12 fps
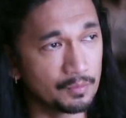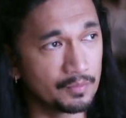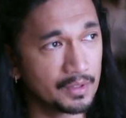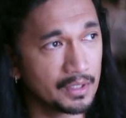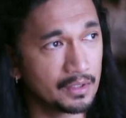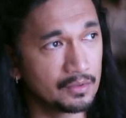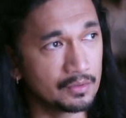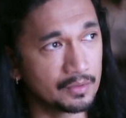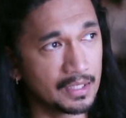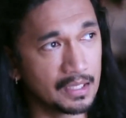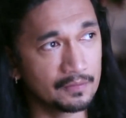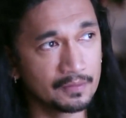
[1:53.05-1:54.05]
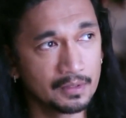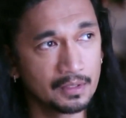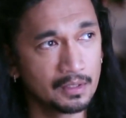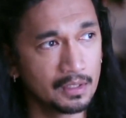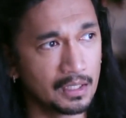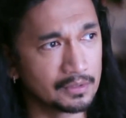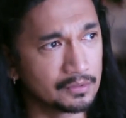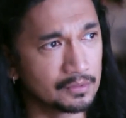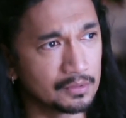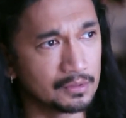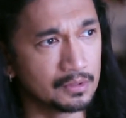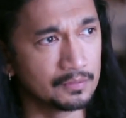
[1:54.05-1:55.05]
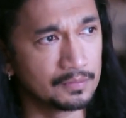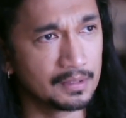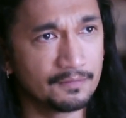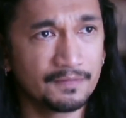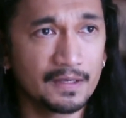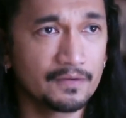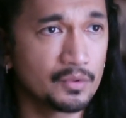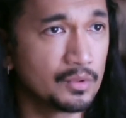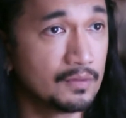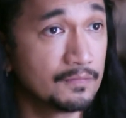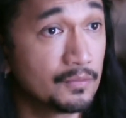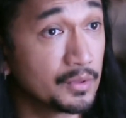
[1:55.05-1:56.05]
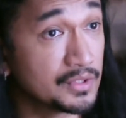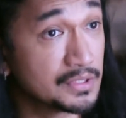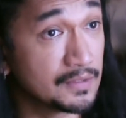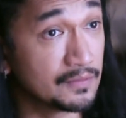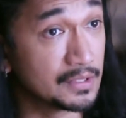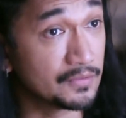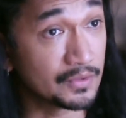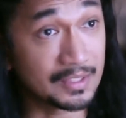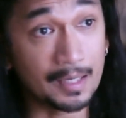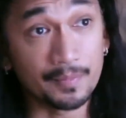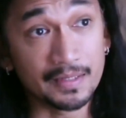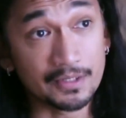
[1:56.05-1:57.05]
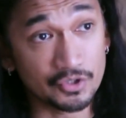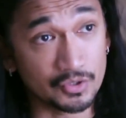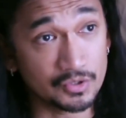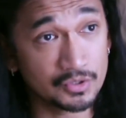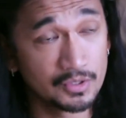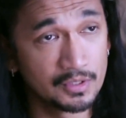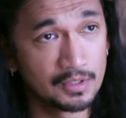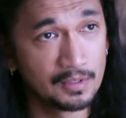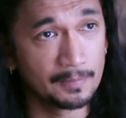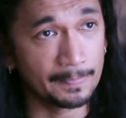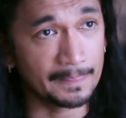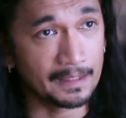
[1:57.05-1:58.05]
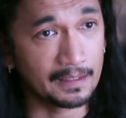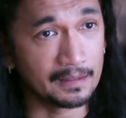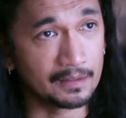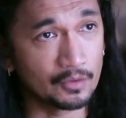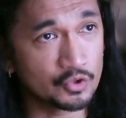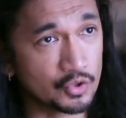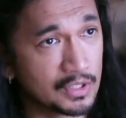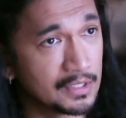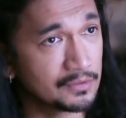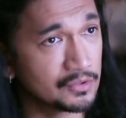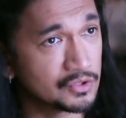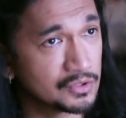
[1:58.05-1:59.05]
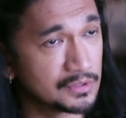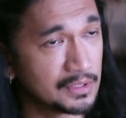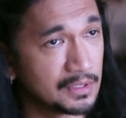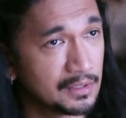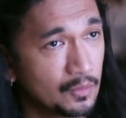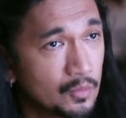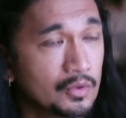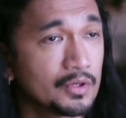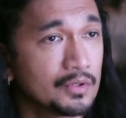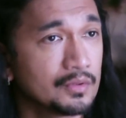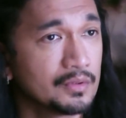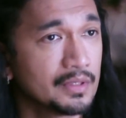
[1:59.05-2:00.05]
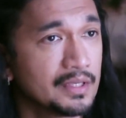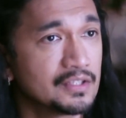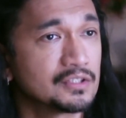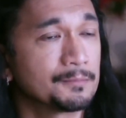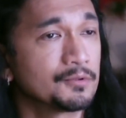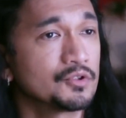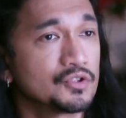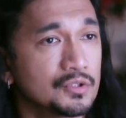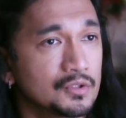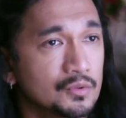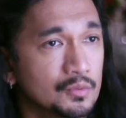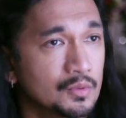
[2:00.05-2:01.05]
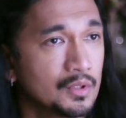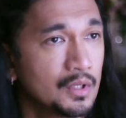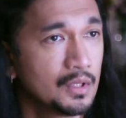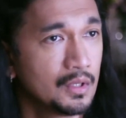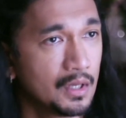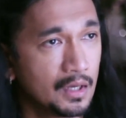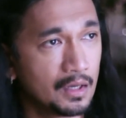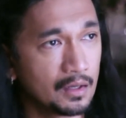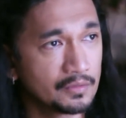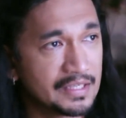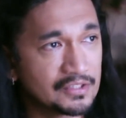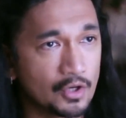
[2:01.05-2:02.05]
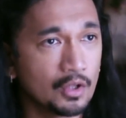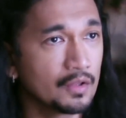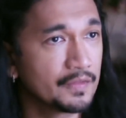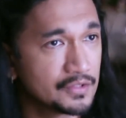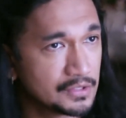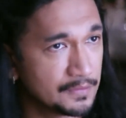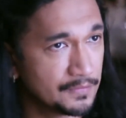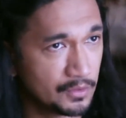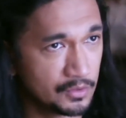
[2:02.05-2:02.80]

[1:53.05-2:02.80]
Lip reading: from there, you can have a total of 547 different combinations. And an Ocho Kantos warrior is a person who takes all of this stuff,